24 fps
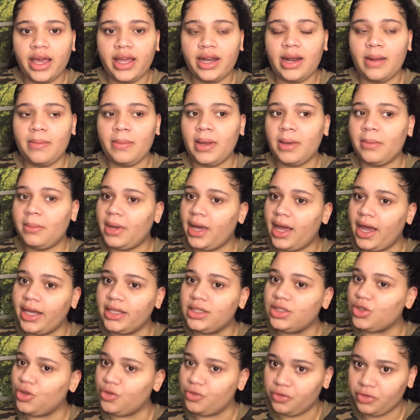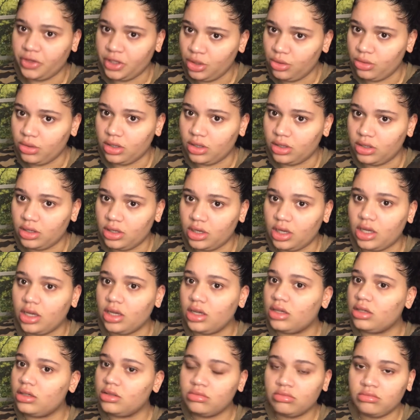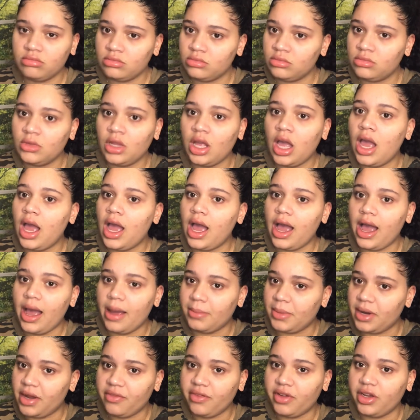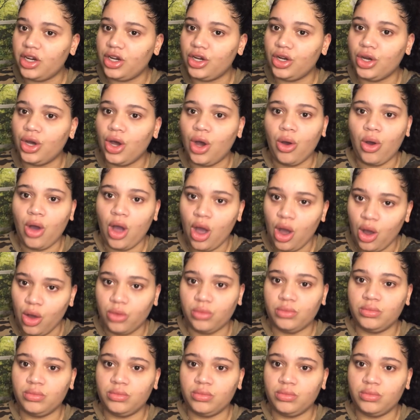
I'm like, but I don't feel good. Like, I'm not ready to go home.